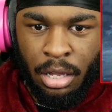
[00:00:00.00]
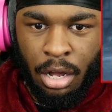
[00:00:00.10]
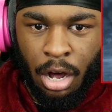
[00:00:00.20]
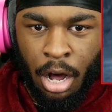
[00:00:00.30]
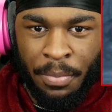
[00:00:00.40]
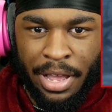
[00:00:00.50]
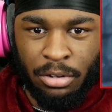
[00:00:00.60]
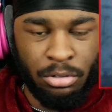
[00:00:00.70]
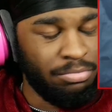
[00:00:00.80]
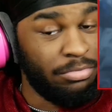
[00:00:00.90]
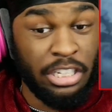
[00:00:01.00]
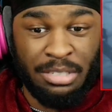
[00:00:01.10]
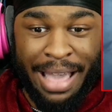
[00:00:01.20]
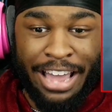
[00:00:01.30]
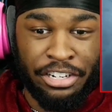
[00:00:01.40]
Oh,
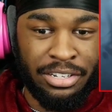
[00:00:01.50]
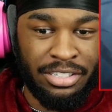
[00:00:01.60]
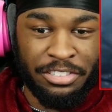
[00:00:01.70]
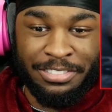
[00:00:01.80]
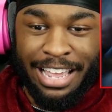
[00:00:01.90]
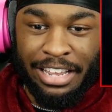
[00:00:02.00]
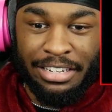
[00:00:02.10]
doesn't matter because they're dead